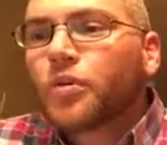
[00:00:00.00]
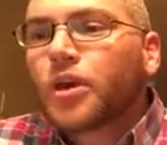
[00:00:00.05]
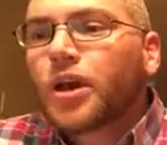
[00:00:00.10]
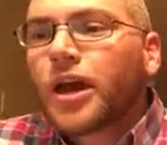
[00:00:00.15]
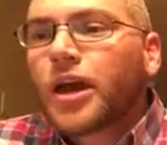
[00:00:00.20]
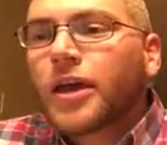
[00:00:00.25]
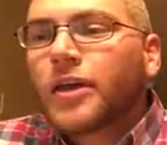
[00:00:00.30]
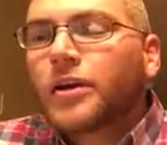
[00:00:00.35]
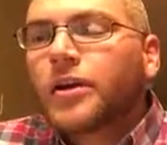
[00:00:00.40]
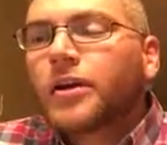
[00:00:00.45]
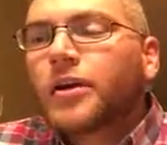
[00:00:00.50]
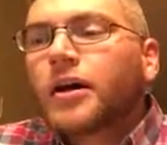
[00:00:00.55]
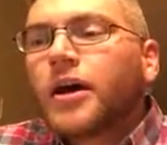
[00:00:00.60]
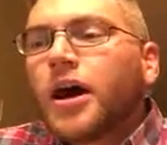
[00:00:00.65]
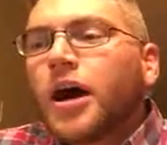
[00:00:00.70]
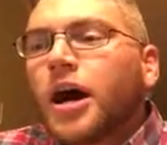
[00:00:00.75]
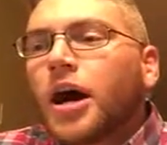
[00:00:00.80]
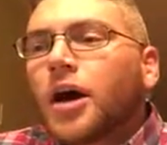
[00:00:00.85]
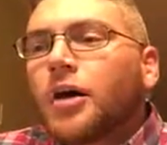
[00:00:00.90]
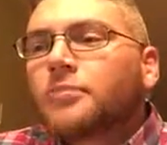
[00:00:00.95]
Okay,
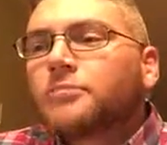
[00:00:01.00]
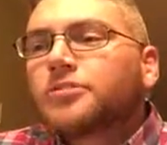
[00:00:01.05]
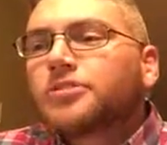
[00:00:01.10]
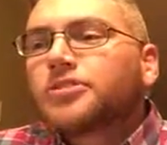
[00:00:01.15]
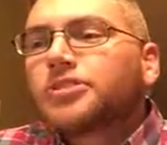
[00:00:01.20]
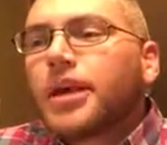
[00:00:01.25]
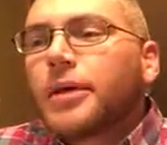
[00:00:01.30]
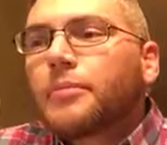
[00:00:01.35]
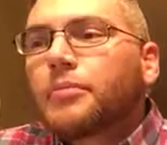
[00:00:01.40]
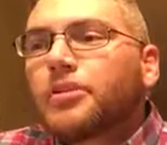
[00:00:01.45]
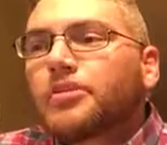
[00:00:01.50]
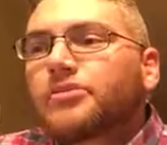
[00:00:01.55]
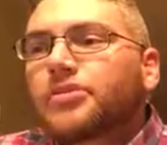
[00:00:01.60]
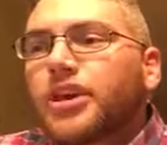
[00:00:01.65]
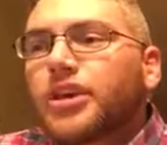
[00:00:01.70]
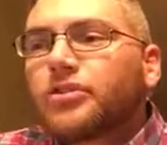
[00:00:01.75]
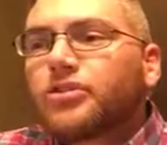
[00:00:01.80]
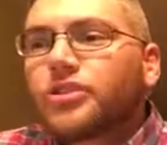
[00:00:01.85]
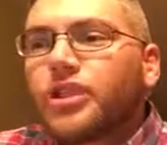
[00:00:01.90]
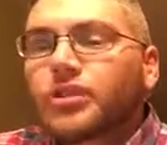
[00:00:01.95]

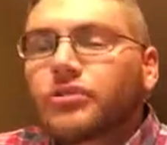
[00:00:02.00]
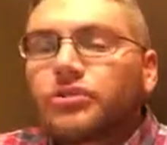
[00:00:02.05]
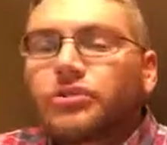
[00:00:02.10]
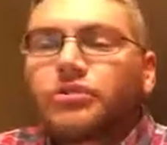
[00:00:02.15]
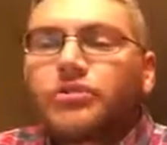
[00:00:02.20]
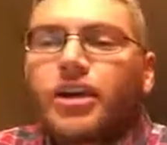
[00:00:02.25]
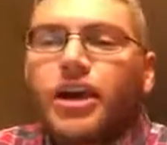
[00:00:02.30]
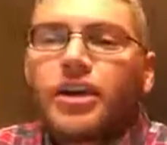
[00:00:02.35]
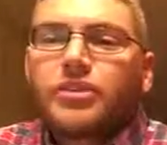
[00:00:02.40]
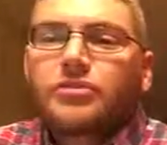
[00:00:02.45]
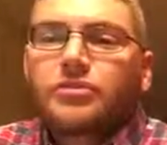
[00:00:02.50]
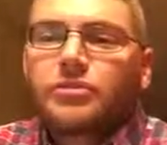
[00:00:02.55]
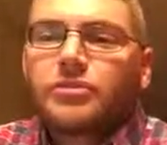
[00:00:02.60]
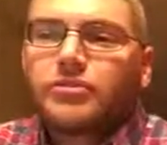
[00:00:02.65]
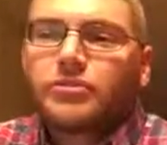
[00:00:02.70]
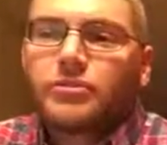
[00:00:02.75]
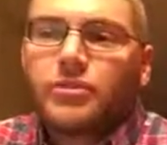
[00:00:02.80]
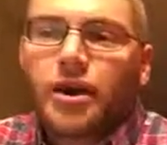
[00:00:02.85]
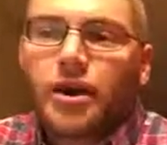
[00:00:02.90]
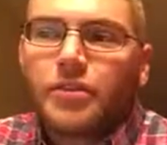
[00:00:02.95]
stabilization
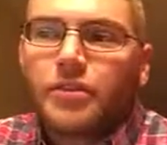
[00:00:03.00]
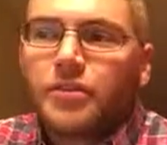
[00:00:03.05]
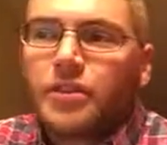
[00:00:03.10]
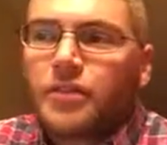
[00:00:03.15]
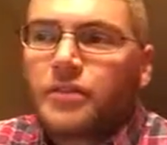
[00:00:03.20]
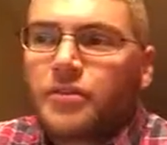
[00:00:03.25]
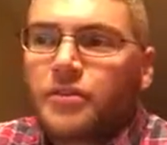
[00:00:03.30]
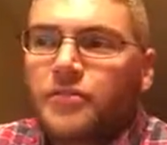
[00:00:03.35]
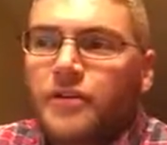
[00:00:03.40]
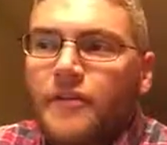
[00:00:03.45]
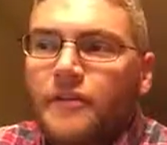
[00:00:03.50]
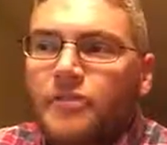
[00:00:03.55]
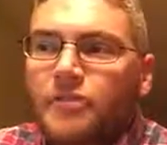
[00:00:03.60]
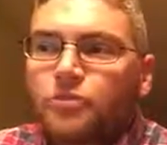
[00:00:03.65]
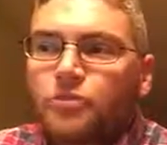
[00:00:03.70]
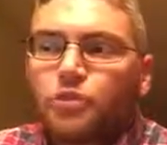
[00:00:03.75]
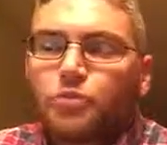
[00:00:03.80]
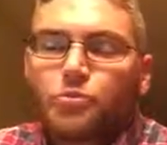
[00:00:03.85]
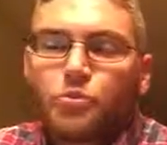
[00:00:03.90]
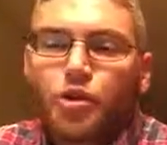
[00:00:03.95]
exercises. The level of
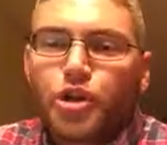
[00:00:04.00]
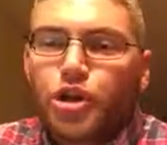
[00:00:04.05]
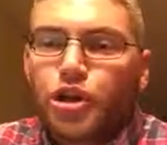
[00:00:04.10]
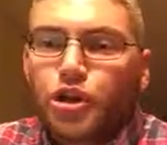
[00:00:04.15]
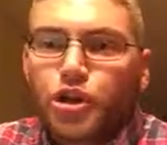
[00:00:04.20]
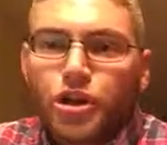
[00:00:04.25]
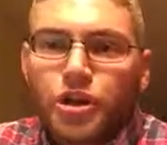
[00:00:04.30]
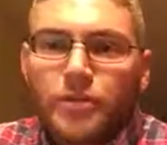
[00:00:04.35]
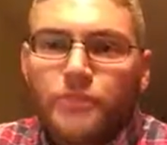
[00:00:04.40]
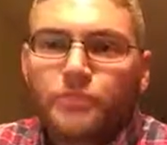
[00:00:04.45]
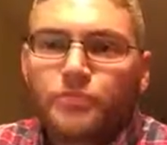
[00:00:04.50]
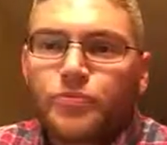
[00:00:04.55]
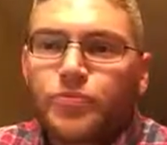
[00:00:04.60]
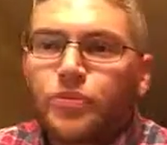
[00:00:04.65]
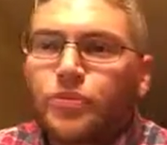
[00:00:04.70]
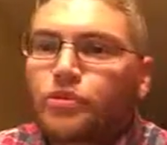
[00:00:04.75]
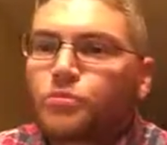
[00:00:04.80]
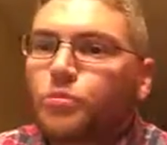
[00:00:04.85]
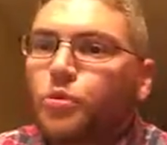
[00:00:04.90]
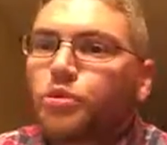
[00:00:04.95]
evidence was pretty good.
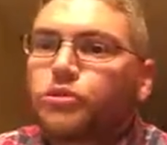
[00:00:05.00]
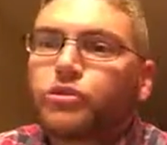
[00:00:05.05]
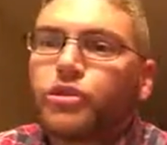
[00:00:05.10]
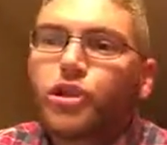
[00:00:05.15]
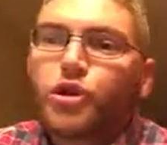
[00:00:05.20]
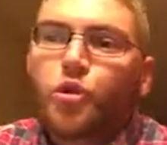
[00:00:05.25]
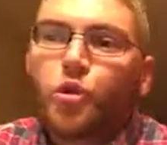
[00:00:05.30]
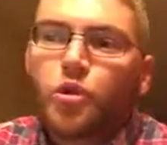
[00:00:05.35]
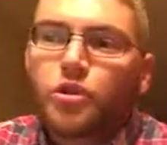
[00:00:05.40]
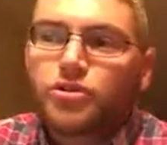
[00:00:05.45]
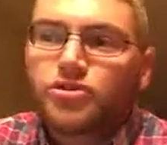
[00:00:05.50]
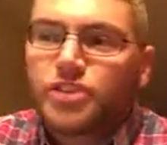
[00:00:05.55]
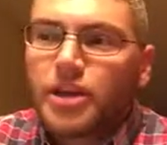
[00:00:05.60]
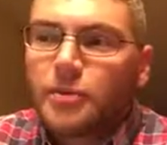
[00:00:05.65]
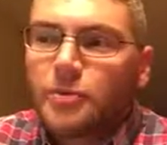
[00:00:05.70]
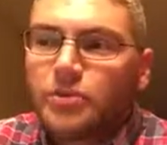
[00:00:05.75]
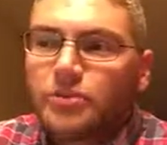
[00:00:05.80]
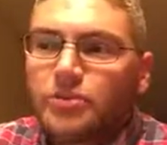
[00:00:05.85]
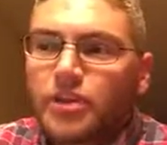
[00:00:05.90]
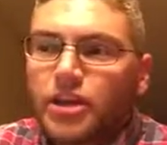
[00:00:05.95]
So it's mostly core
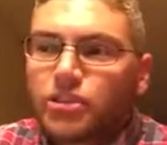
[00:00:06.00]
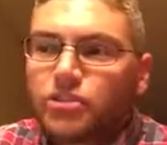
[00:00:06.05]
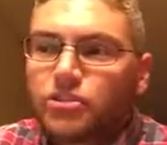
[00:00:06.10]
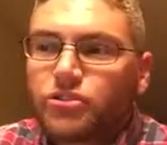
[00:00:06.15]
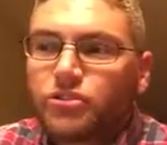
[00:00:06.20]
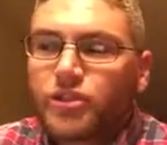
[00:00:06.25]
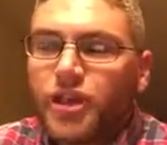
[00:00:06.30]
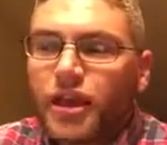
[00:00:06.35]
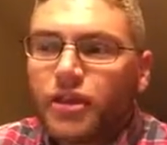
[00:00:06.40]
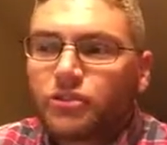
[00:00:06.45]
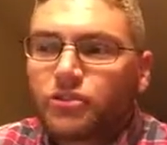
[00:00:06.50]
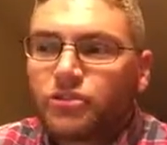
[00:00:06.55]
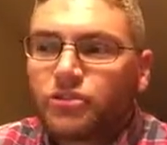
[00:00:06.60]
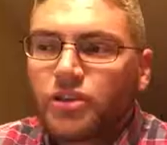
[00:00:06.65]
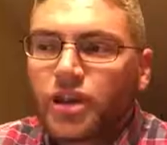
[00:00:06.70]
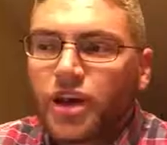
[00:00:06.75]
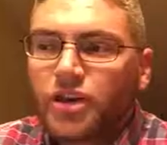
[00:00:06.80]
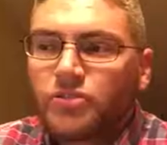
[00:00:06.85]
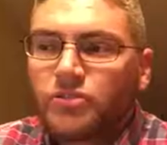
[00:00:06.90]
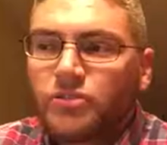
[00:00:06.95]
stabilization
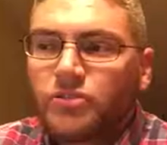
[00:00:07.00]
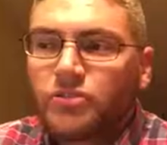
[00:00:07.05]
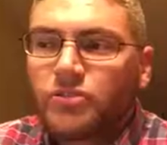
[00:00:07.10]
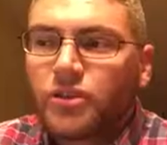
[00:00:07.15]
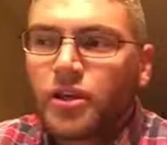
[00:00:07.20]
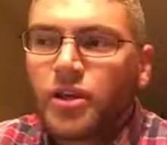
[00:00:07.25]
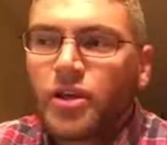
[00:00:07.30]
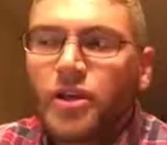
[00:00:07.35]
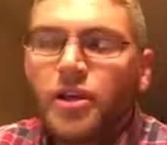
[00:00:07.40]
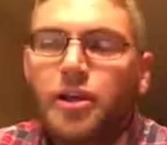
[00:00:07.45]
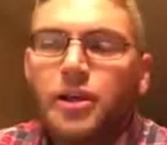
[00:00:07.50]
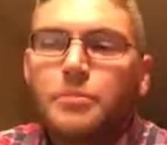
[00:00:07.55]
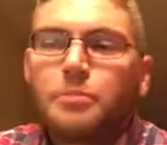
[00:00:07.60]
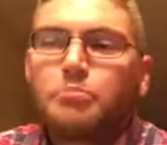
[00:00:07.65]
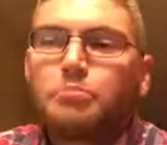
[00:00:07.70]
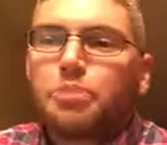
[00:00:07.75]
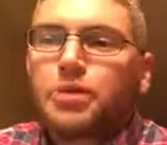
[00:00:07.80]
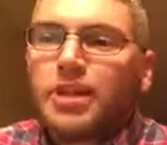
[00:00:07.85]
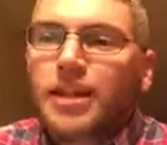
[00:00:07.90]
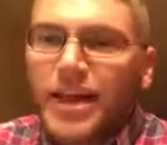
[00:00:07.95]
exercises,
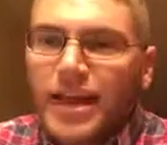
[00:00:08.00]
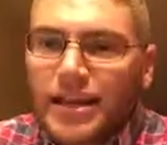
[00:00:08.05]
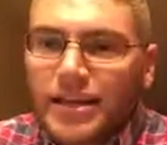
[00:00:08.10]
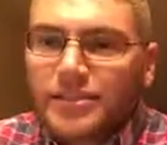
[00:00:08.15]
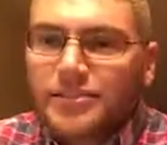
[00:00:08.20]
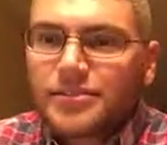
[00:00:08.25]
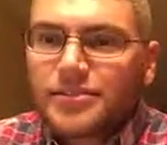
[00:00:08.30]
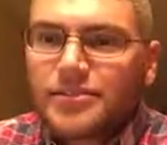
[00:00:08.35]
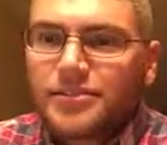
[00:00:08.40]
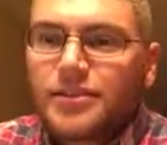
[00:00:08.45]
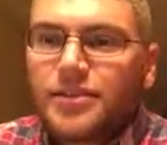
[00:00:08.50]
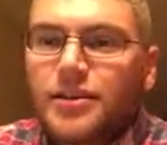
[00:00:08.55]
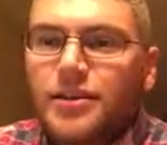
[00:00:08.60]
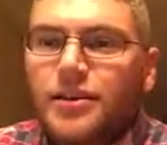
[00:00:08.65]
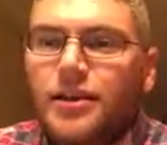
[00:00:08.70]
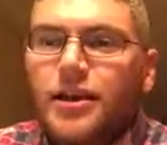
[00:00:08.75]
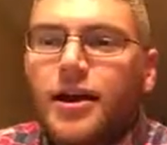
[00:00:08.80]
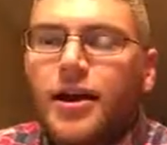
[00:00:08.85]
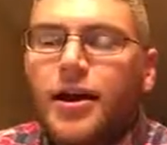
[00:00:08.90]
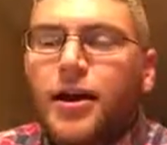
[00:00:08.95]
planks,
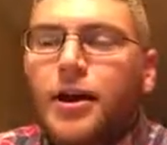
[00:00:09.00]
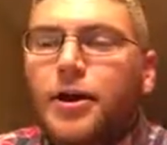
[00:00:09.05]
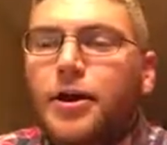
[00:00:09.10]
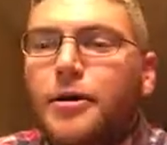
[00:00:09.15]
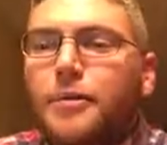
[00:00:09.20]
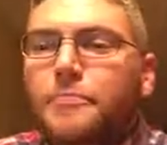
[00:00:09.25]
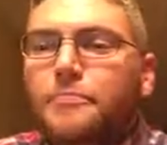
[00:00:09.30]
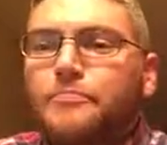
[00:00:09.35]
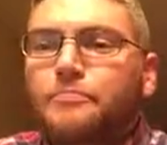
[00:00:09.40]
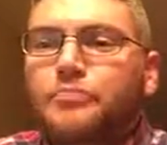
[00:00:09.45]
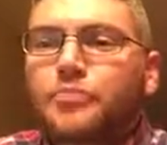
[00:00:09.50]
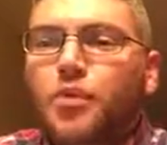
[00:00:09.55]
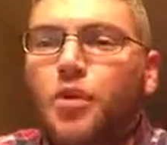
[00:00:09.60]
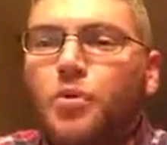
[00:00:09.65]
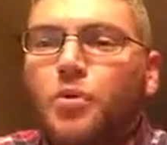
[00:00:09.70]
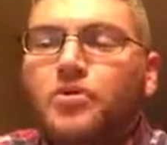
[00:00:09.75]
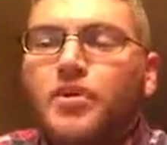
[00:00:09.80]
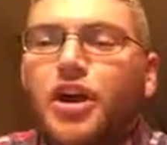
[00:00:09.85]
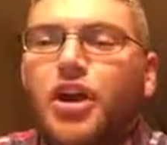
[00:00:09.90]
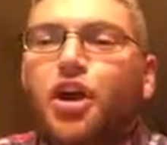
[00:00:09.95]

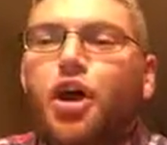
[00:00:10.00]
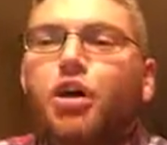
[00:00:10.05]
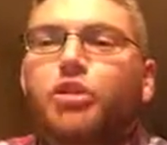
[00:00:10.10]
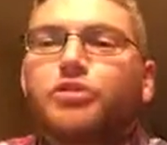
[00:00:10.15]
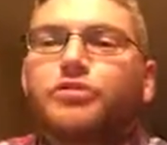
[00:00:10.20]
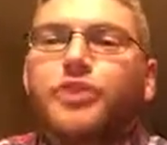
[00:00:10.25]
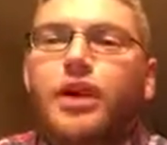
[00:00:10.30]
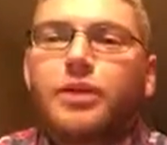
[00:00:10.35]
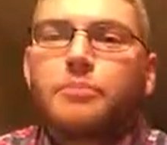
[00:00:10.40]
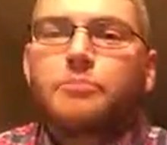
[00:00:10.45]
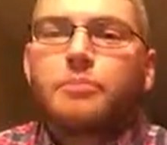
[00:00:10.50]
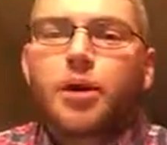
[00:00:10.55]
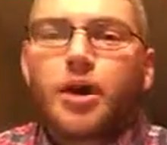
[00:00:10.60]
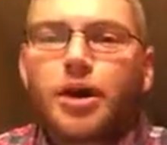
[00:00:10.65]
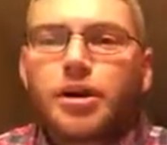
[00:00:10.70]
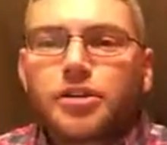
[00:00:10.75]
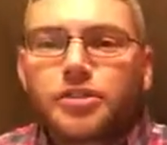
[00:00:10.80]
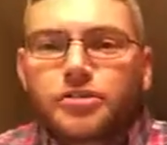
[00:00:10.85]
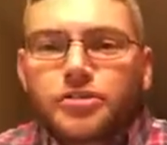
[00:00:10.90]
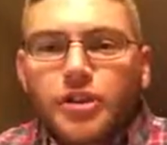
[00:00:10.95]
what they call dead
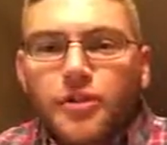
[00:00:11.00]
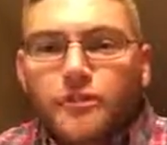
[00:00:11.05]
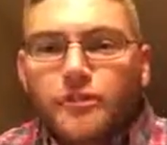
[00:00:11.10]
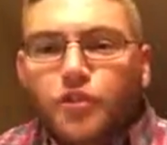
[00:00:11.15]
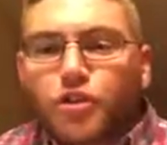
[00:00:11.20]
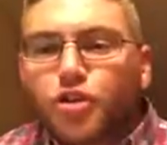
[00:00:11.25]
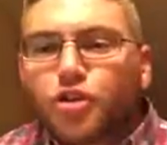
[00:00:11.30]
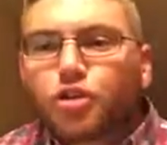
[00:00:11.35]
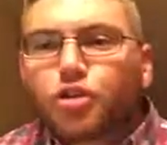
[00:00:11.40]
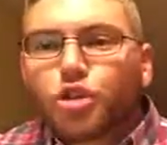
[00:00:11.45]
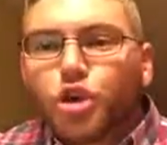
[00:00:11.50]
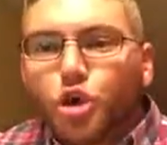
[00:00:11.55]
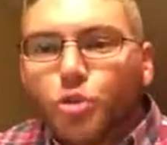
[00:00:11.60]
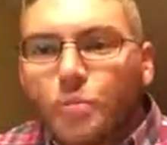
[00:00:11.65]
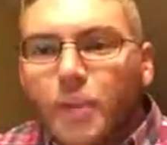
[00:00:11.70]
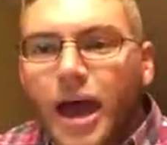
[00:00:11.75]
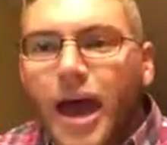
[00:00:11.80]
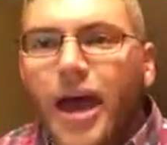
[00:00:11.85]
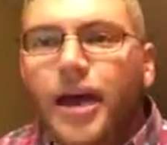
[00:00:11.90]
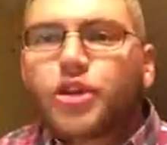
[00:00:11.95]
bug stuff for your low
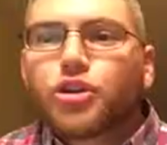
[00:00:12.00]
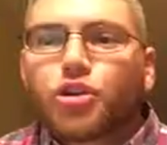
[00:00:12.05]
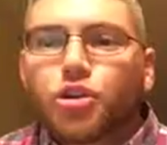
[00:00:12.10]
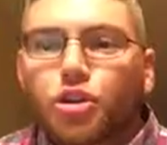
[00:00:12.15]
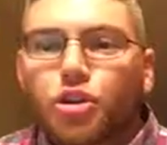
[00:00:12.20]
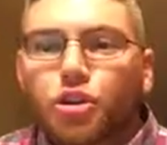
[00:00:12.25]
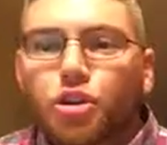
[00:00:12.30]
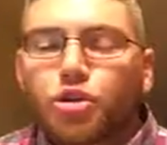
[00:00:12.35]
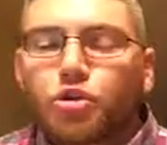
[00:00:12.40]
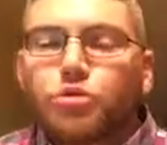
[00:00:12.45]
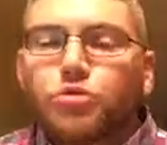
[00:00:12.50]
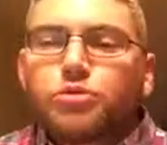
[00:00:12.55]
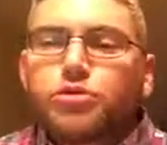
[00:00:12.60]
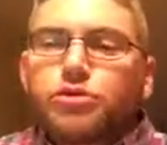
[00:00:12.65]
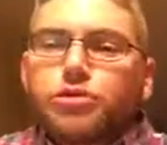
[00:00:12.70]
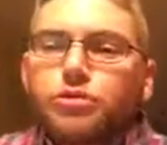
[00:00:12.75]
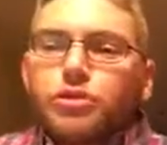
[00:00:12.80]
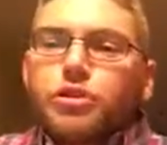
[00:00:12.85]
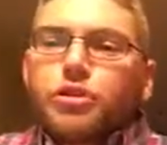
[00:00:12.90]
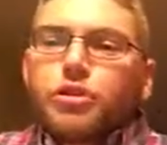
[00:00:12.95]
back, your
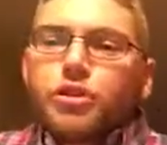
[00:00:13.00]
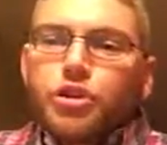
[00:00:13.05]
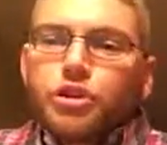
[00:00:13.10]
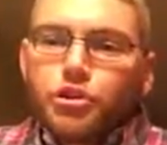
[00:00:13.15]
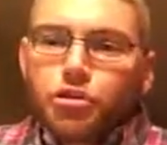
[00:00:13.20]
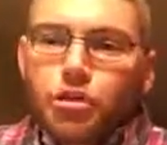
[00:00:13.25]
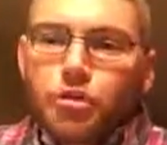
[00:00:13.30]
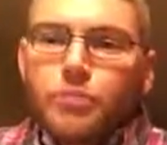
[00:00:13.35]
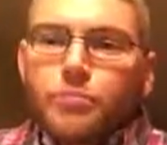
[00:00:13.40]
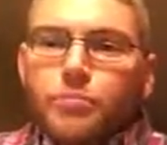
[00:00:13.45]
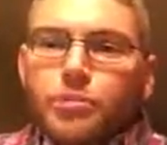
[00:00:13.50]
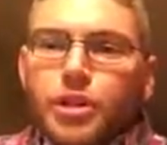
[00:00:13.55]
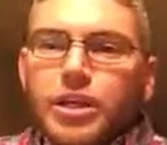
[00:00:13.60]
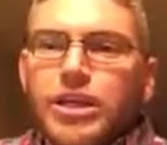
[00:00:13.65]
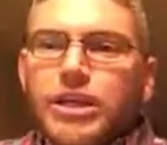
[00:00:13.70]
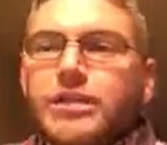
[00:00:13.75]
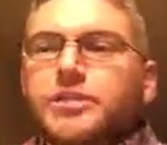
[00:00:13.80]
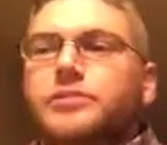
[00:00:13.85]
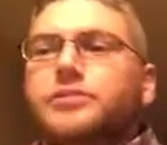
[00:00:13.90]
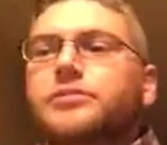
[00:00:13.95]
glutes, your
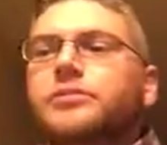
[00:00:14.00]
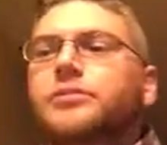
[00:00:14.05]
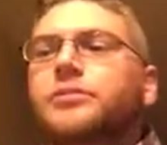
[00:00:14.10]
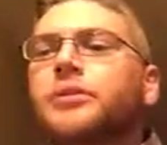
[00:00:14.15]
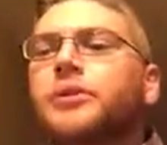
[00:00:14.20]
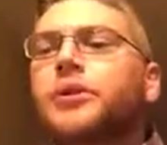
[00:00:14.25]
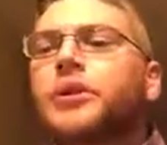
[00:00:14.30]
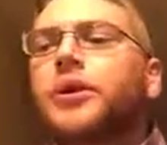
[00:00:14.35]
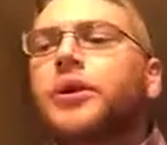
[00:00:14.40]
obliques.